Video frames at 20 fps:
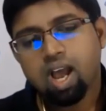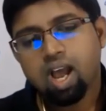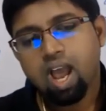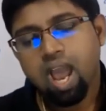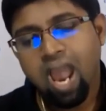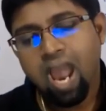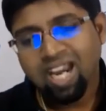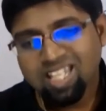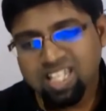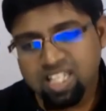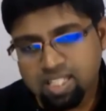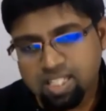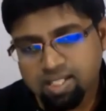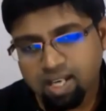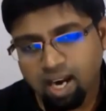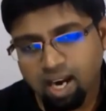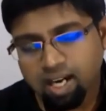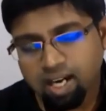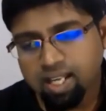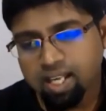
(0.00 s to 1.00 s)
and
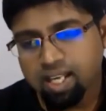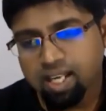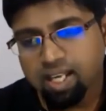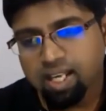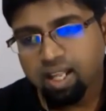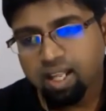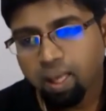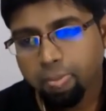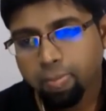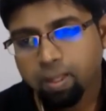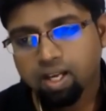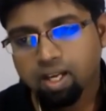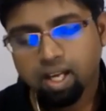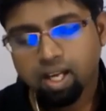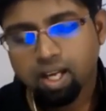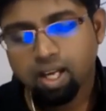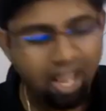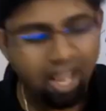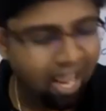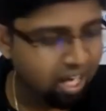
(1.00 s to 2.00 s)
study.
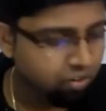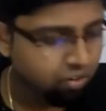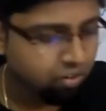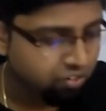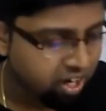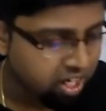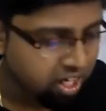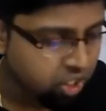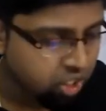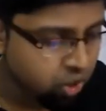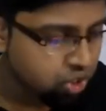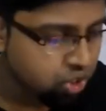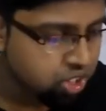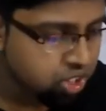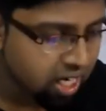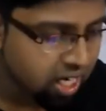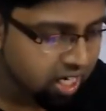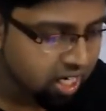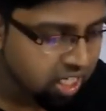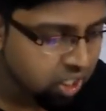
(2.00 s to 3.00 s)
And when you
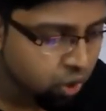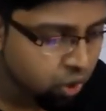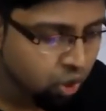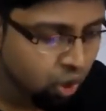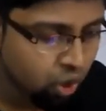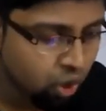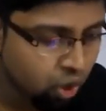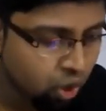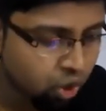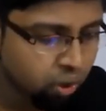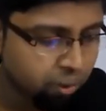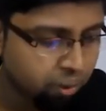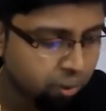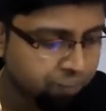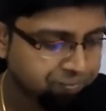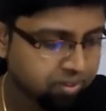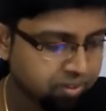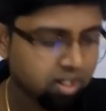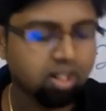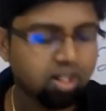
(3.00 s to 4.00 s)
study, you know,
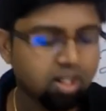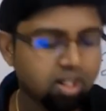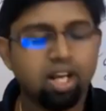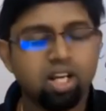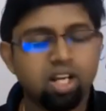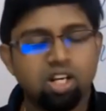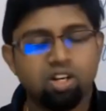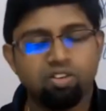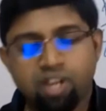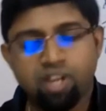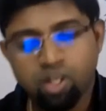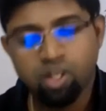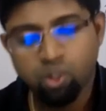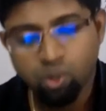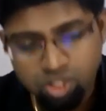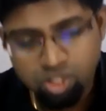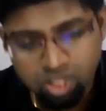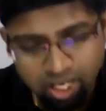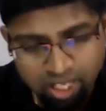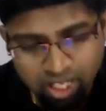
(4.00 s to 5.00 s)
like when
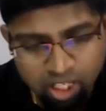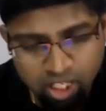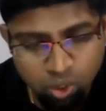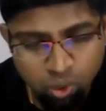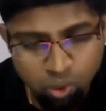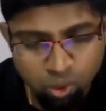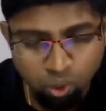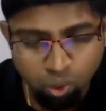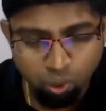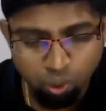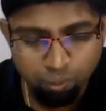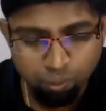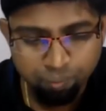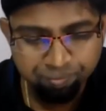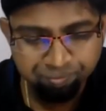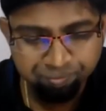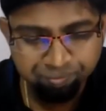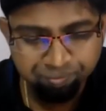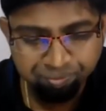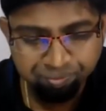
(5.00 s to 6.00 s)
you study, you know,
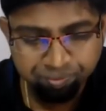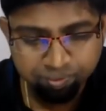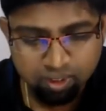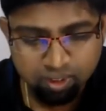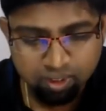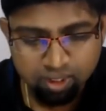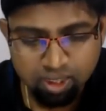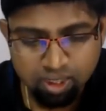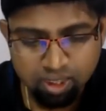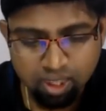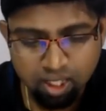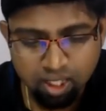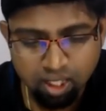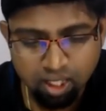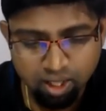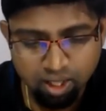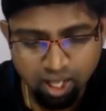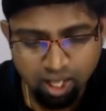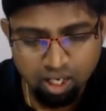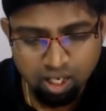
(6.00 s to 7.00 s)

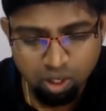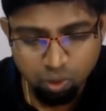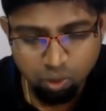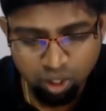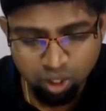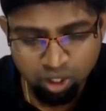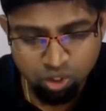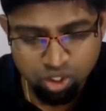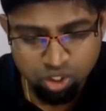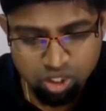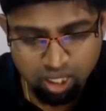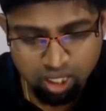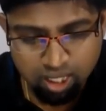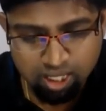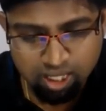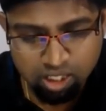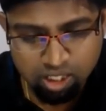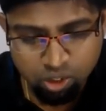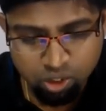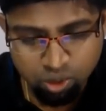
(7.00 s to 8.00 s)
right? When you study,
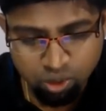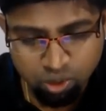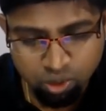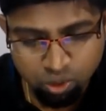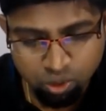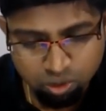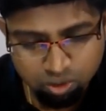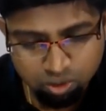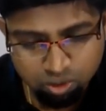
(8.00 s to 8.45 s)
you know,